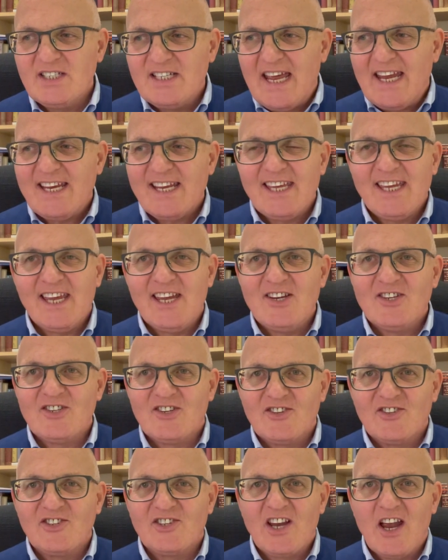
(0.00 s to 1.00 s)

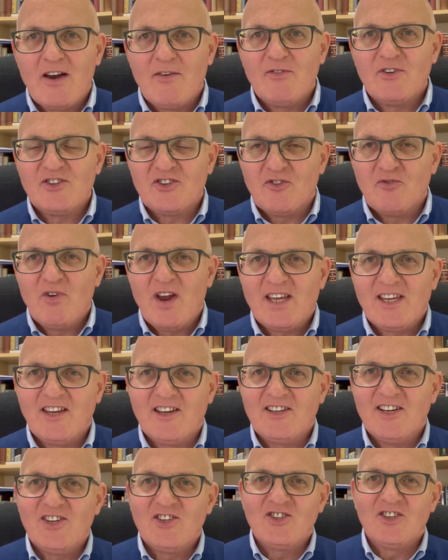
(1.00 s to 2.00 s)
dedication, service and
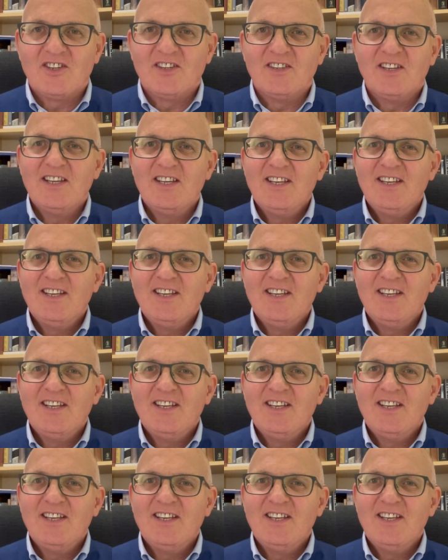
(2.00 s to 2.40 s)
recognition